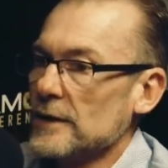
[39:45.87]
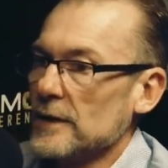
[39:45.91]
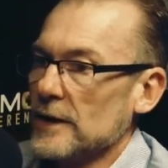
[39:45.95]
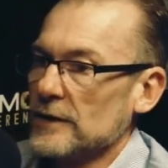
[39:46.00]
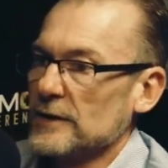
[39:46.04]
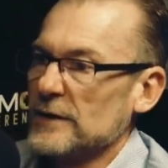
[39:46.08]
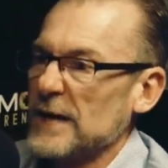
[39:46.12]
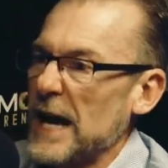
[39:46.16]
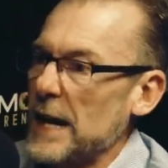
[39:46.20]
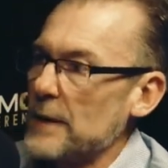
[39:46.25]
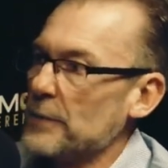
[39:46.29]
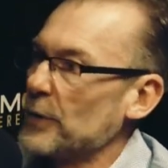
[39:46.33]
a, a
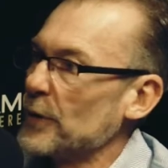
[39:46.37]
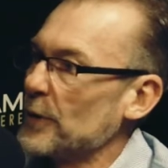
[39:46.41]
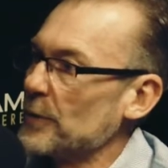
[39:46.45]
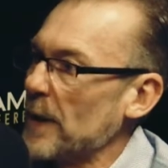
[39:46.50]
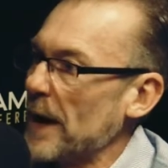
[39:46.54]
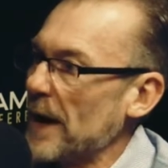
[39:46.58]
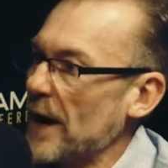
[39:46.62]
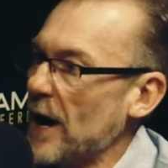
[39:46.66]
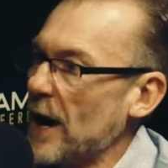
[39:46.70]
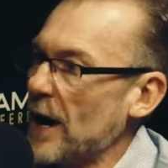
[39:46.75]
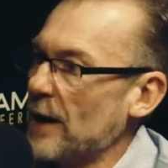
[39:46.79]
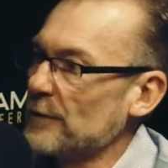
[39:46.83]
table in
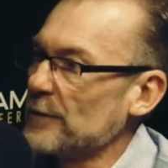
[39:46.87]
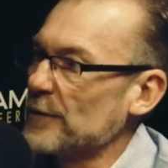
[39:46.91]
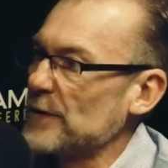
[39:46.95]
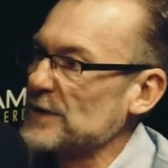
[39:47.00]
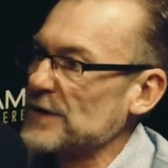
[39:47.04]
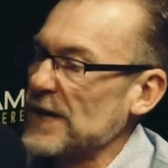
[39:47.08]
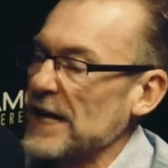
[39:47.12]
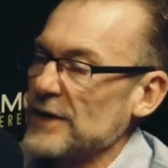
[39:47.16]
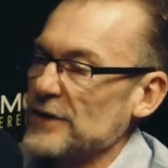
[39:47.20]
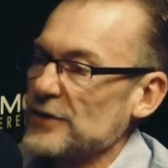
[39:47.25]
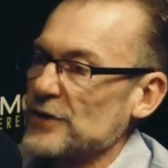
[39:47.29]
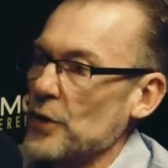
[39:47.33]
my
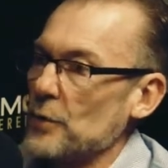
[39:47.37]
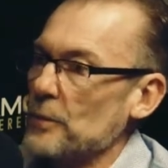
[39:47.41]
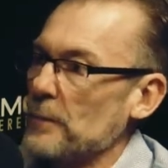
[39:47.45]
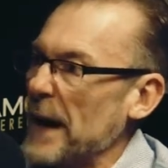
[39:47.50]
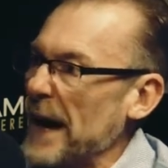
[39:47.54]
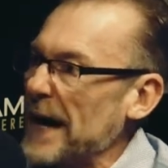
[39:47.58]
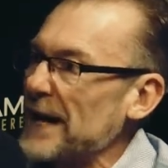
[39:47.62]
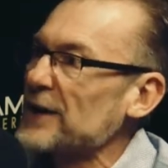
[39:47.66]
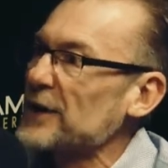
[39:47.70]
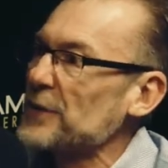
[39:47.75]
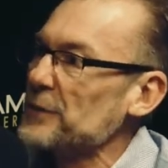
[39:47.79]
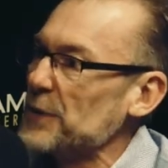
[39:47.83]
office and so
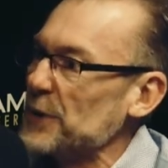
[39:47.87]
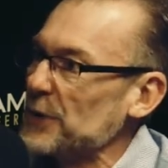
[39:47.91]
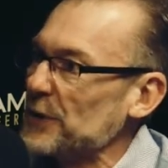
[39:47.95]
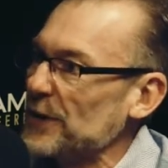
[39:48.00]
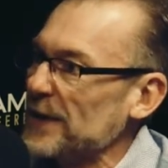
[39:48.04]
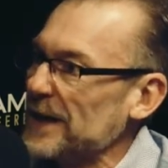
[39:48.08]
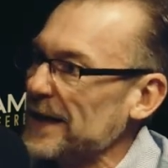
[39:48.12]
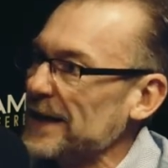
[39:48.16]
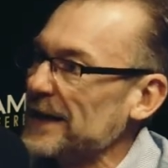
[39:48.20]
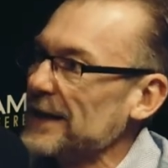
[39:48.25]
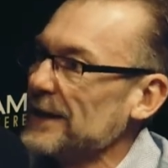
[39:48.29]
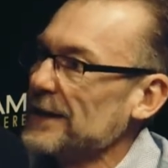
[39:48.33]
my
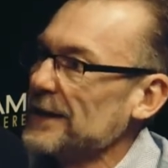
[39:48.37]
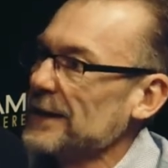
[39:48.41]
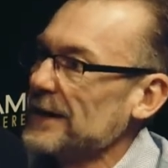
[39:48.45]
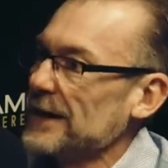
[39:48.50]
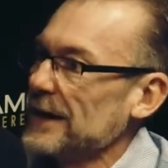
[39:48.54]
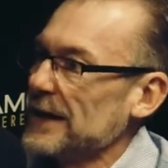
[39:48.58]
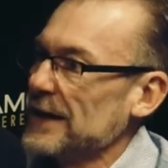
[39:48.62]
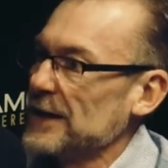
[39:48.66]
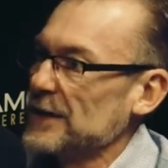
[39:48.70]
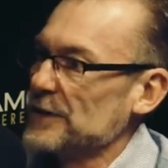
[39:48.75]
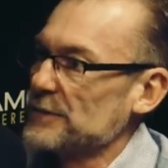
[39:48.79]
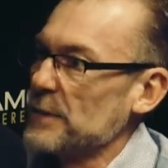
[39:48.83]
community
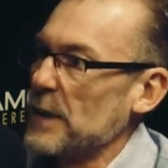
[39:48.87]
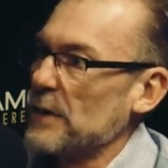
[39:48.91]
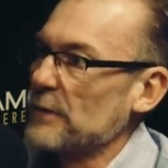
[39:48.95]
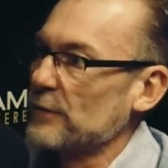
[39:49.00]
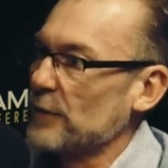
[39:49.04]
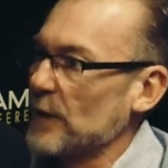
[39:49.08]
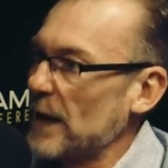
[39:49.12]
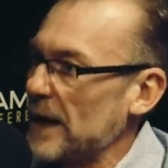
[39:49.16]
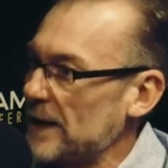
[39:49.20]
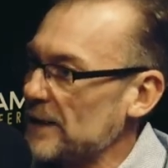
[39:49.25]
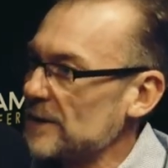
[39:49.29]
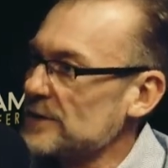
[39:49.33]
is my
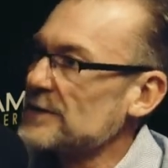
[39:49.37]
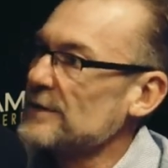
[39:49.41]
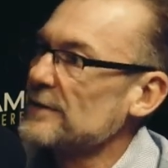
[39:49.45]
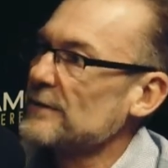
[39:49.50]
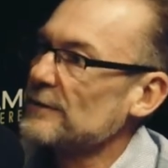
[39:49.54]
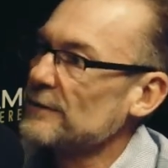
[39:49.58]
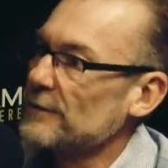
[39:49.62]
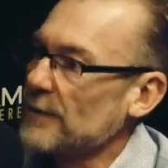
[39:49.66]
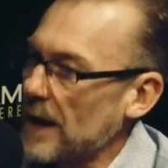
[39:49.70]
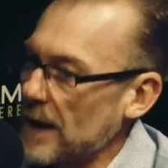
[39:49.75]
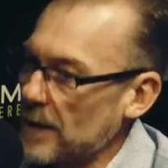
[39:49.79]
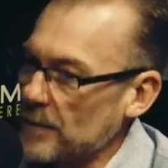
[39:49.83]
friends,
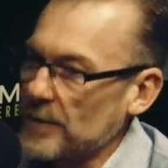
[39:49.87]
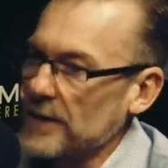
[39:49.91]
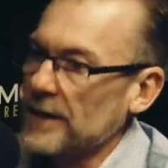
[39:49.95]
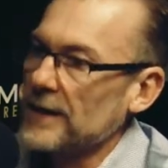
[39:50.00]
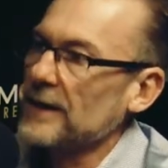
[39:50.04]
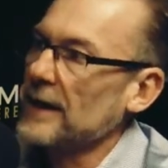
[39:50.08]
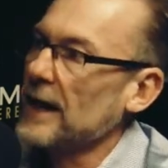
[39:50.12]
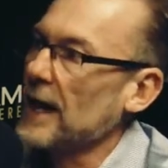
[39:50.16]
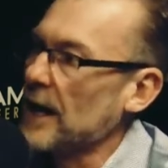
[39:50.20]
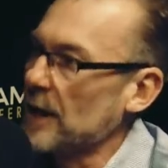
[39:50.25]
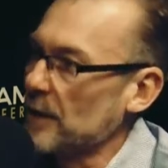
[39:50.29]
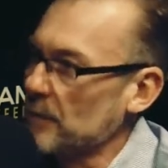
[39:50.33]

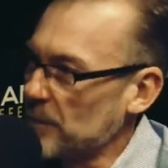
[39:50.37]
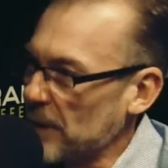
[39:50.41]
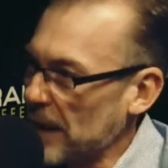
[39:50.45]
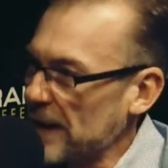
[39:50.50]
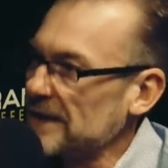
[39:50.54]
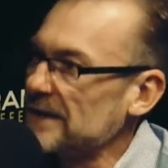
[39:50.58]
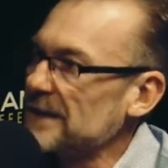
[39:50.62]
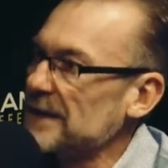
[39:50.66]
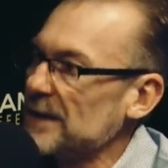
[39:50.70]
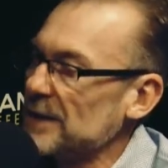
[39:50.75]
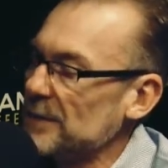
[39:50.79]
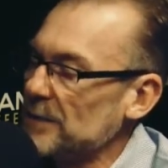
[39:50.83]
family, and
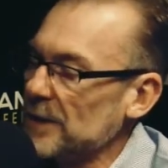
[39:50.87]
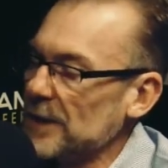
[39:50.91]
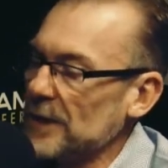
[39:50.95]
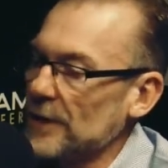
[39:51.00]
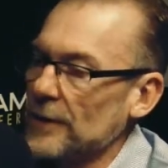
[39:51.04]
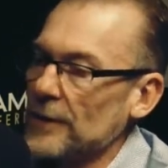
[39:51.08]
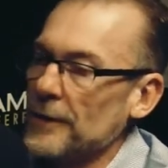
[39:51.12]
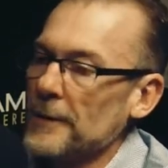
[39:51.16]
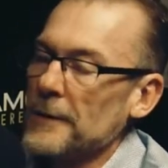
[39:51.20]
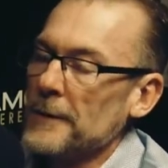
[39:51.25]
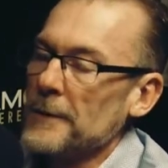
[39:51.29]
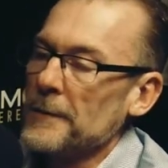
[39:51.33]
my team
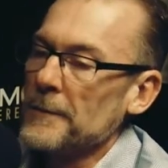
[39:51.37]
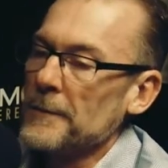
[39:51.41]
here.